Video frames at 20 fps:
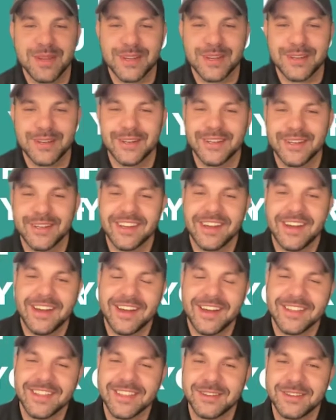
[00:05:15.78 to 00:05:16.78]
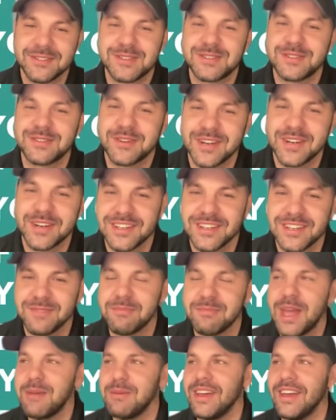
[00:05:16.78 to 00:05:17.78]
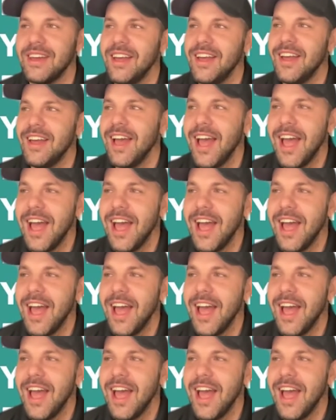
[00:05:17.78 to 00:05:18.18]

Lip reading: good little story to maybe